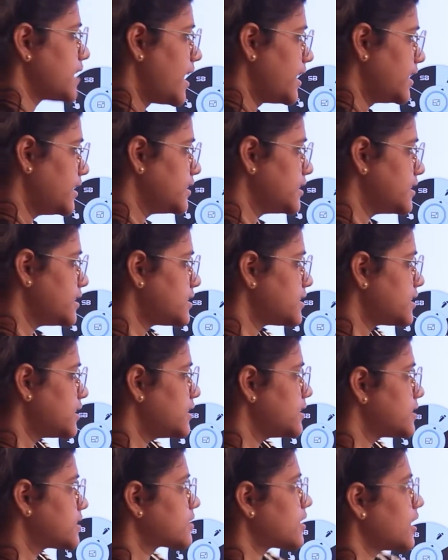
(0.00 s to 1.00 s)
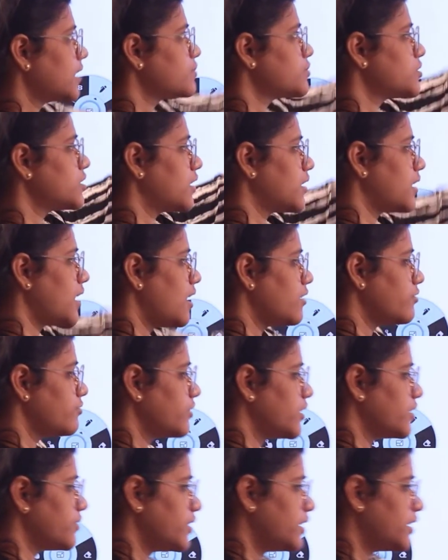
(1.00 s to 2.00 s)
analyst describes the graph
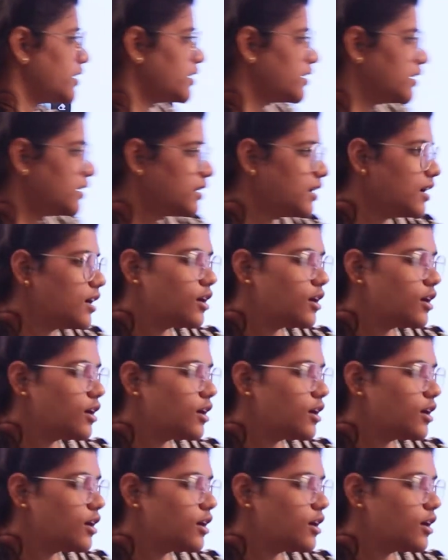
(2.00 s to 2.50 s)
given here